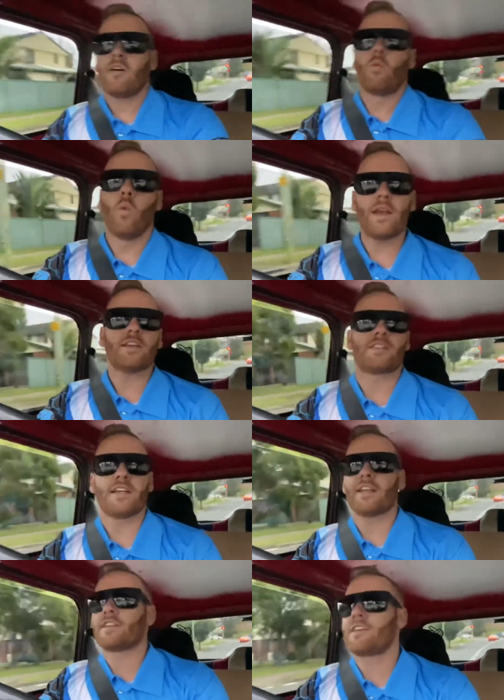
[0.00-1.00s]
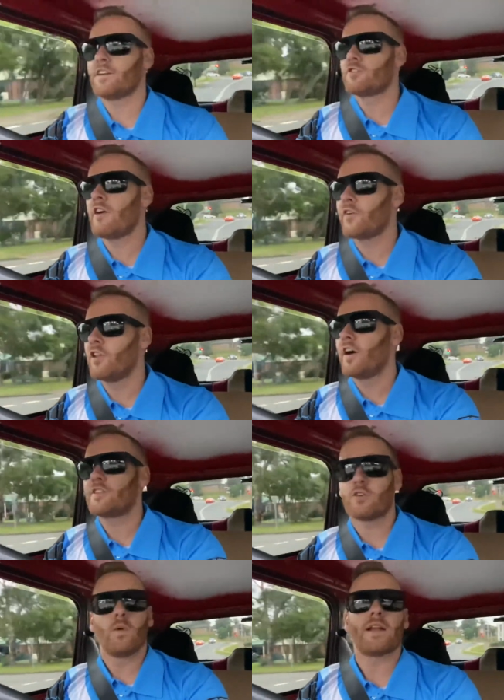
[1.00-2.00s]
when you're sitting in set traffic
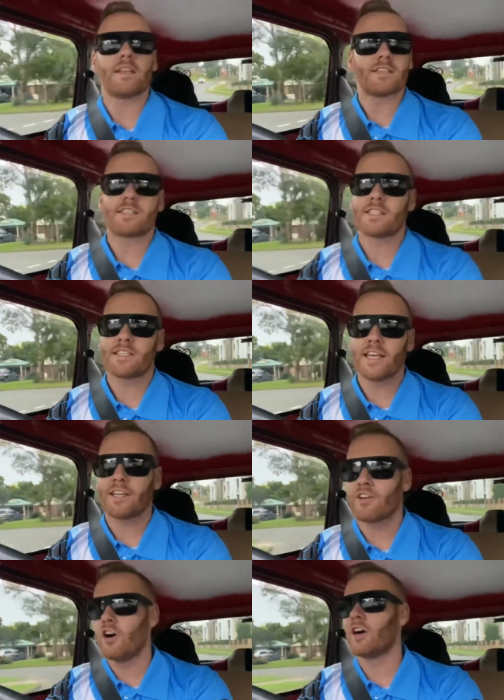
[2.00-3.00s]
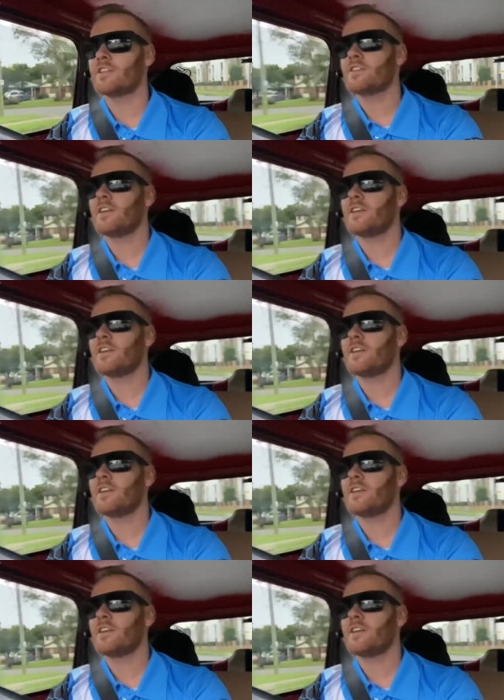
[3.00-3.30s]
lights or when it is stinking hot,